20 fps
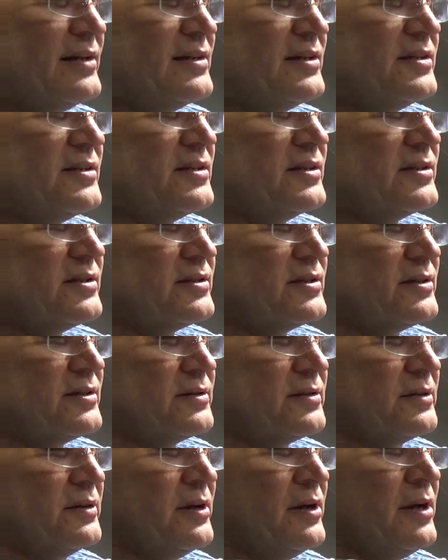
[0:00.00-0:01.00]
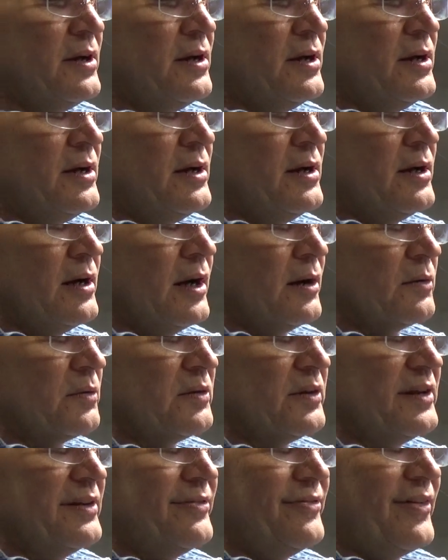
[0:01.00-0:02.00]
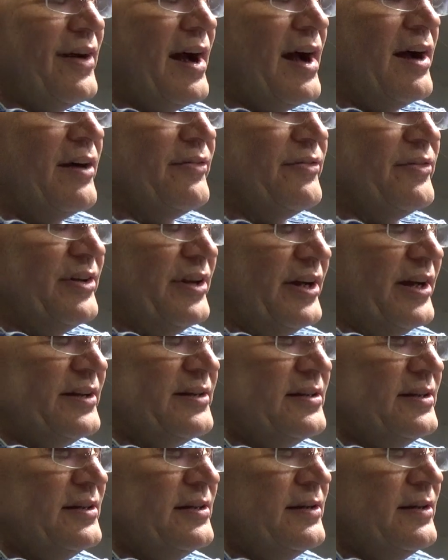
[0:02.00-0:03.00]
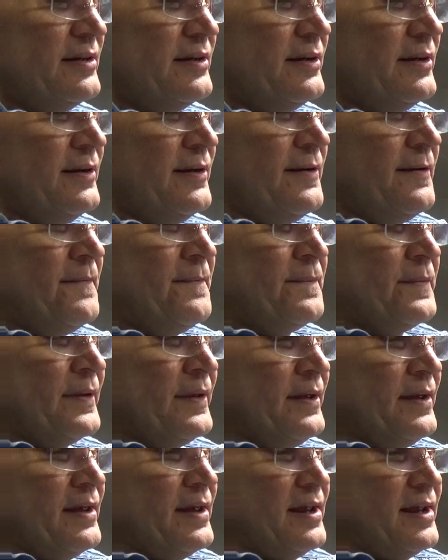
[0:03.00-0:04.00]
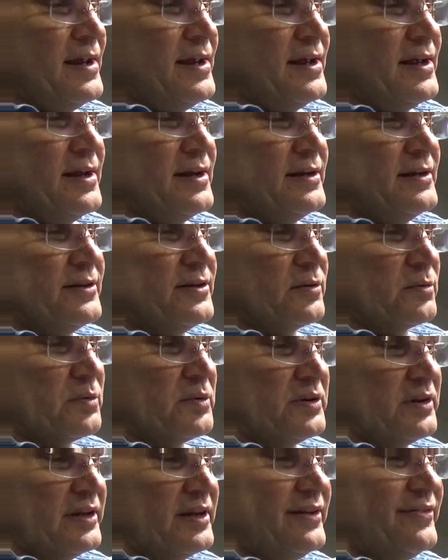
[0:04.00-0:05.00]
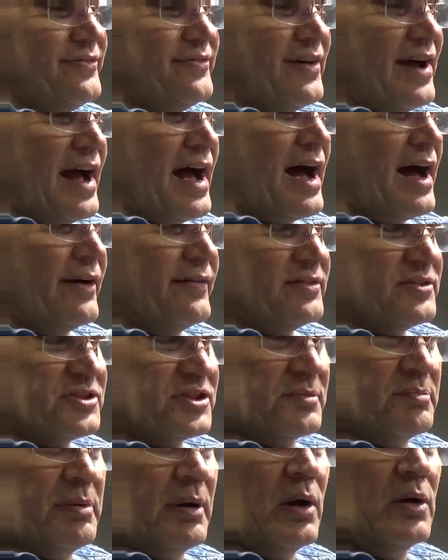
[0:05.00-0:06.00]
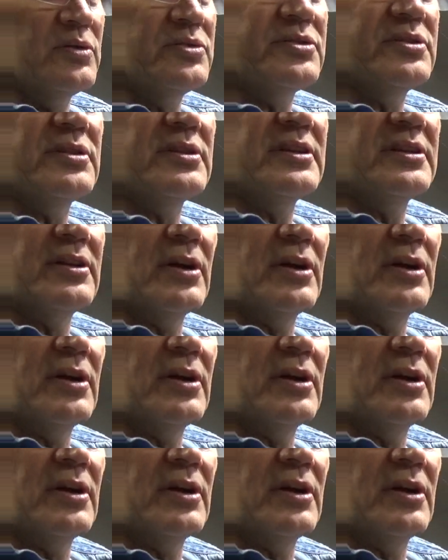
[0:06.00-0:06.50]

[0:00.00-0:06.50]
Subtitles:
This is the relief valve nut. And the relief valve is supposedly the